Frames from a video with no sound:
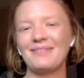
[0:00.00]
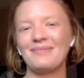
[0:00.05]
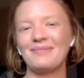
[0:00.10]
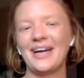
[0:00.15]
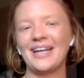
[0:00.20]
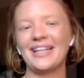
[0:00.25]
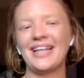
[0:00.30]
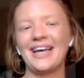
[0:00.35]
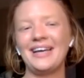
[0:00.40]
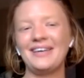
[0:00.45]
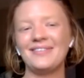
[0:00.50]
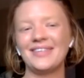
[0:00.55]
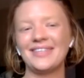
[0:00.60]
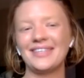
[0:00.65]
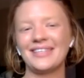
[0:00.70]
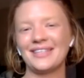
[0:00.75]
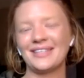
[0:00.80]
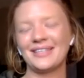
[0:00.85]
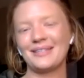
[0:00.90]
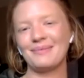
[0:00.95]
life
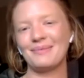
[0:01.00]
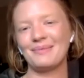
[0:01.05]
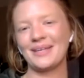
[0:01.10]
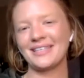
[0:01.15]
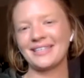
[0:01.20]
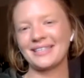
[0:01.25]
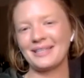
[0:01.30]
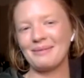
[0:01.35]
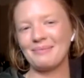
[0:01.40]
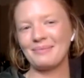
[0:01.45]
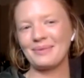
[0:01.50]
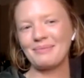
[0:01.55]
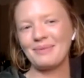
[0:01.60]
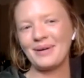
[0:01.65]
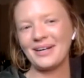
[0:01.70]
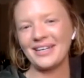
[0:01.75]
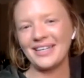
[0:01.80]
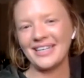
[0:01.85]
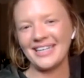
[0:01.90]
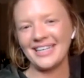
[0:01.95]
is just a big slumber
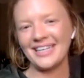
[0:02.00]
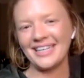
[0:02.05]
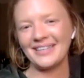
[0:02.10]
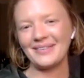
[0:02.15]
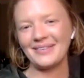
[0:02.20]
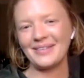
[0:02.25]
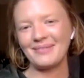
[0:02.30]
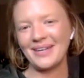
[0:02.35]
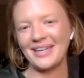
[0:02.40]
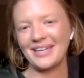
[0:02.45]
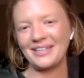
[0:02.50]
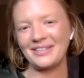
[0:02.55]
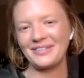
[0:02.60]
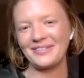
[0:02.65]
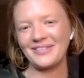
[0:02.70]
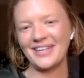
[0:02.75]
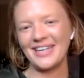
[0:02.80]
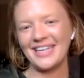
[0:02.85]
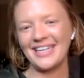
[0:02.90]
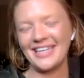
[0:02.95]
party with my
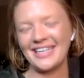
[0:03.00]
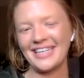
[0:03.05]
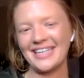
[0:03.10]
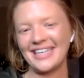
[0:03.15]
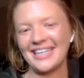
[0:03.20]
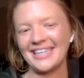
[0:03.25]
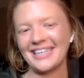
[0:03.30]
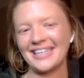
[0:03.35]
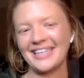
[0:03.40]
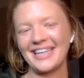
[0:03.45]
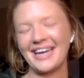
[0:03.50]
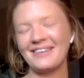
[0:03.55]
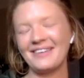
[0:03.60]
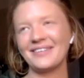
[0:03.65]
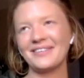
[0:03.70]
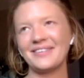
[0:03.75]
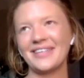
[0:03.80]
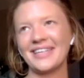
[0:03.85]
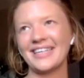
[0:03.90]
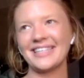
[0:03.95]
girlfriend and
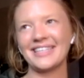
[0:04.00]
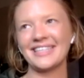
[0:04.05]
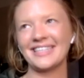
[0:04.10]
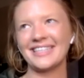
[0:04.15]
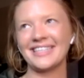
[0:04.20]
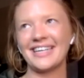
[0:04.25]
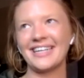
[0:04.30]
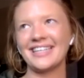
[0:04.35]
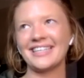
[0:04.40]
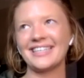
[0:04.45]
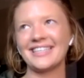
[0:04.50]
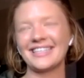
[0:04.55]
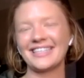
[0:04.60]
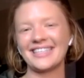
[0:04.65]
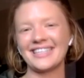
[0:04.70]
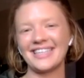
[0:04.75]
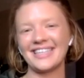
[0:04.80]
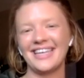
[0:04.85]
everyone else is jealous.